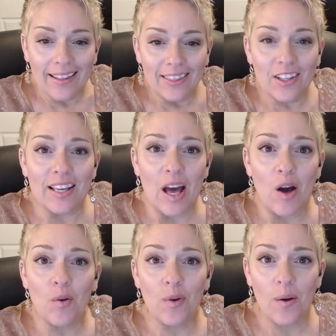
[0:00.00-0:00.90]
Look
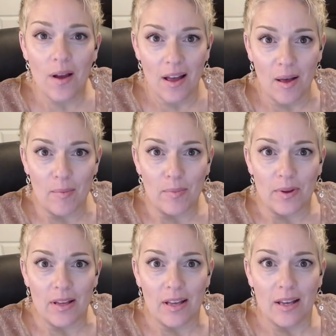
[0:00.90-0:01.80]
how grown up
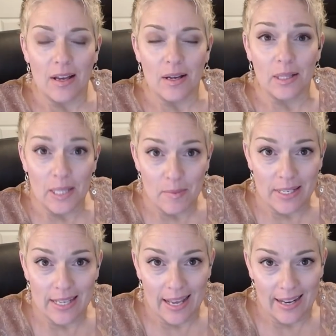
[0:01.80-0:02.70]

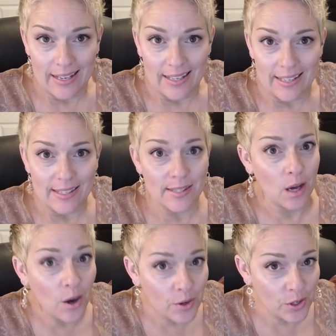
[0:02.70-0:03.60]
Clementine is.
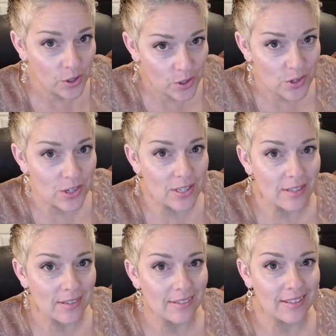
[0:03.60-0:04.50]
Sawyer's
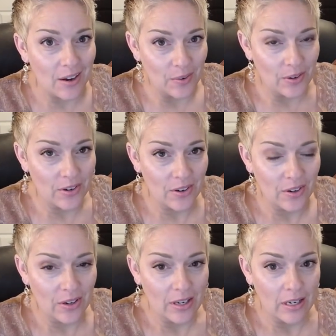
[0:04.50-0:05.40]
daughter.
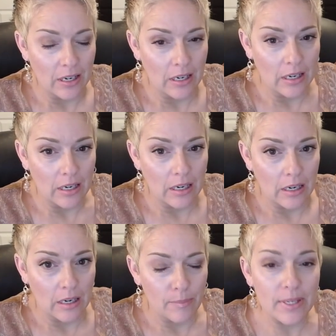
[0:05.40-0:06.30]

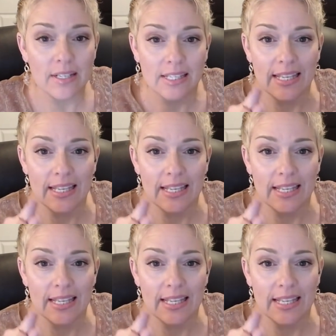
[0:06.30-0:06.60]
But does